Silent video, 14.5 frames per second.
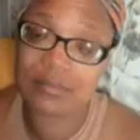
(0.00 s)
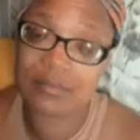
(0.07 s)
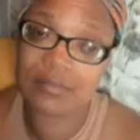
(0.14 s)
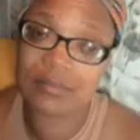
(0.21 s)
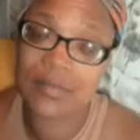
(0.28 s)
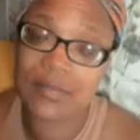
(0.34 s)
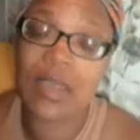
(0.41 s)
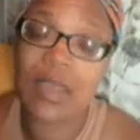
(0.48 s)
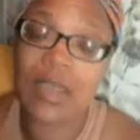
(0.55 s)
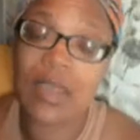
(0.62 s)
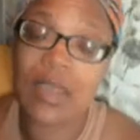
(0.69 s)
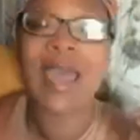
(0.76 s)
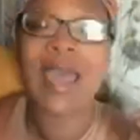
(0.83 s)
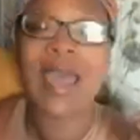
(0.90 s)
What I
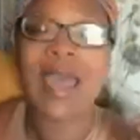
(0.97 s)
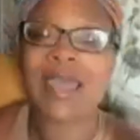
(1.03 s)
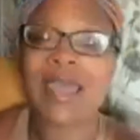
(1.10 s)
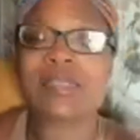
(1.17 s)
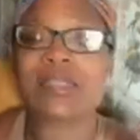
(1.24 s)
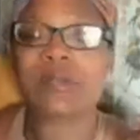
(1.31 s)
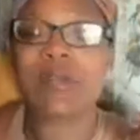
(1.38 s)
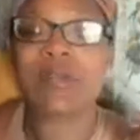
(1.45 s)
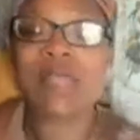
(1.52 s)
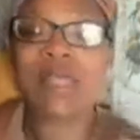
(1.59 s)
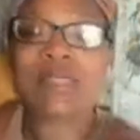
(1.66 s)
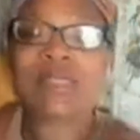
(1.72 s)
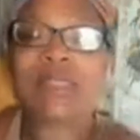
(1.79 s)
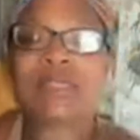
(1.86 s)
got is the
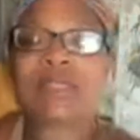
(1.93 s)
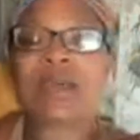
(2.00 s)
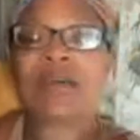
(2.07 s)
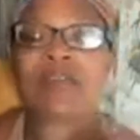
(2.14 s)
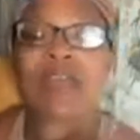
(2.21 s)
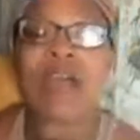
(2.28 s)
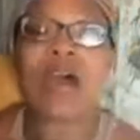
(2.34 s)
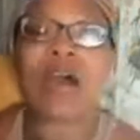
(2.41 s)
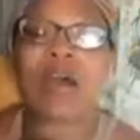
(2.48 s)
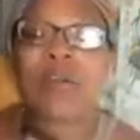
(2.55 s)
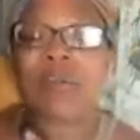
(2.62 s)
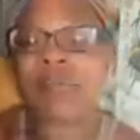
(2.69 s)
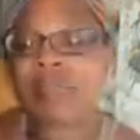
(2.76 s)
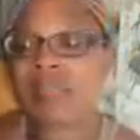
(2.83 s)
blessings of God
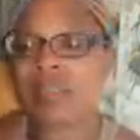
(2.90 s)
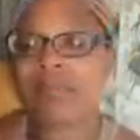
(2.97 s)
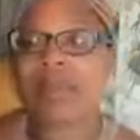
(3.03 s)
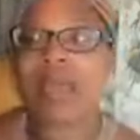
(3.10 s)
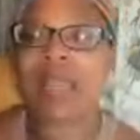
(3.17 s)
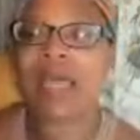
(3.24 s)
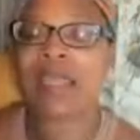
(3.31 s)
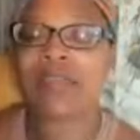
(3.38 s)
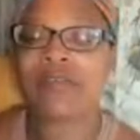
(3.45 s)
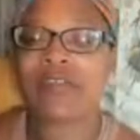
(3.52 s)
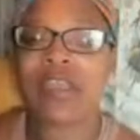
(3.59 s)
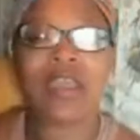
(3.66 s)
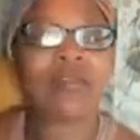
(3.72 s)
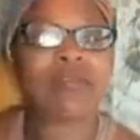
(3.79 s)
blessing my life
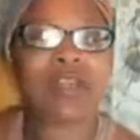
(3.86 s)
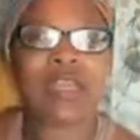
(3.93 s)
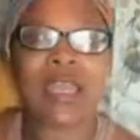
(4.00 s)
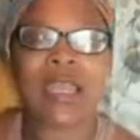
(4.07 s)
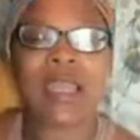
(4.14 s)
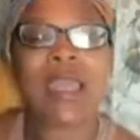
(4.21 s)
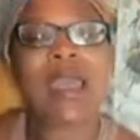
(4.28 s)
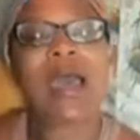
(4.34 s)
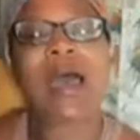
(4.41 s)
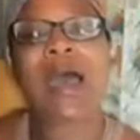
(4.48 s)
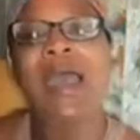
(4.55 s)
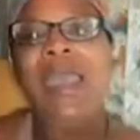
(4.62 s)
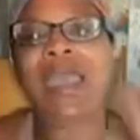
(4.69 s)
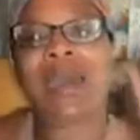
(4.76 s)
every day. I
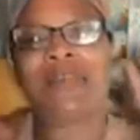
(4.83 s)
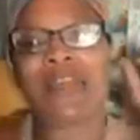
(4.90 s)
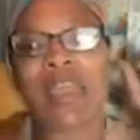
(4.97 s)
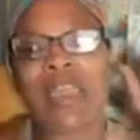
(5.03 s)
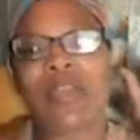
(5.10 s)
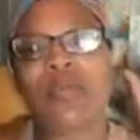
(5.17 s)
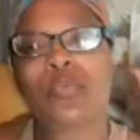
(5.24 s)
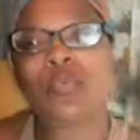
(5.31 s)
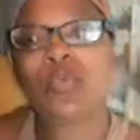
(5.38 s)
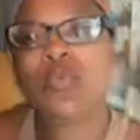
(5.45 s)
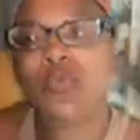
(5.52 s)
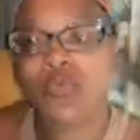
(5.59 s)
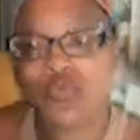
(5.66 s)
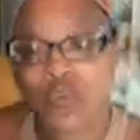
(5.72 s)
have a
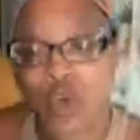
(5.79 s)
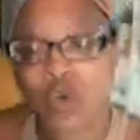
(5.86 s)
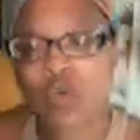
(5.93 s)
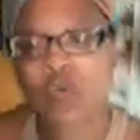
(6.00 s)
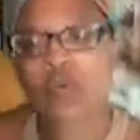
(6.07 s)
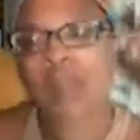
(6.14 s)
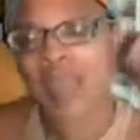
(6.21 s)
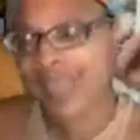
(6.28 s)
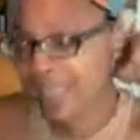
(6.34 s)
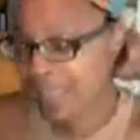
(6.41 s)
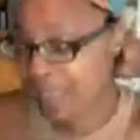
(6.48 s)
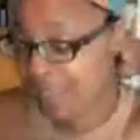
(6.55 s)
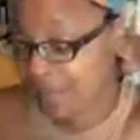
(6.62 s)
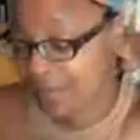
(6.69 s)
roof over my
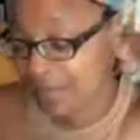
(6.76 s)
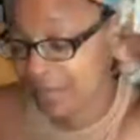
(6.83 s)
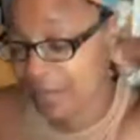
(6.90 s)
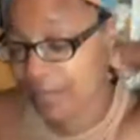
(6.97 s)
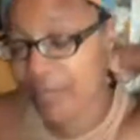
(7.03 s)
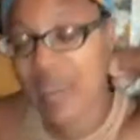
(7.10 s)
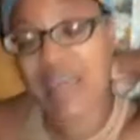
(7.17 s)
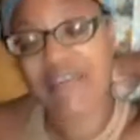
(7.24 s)
head. My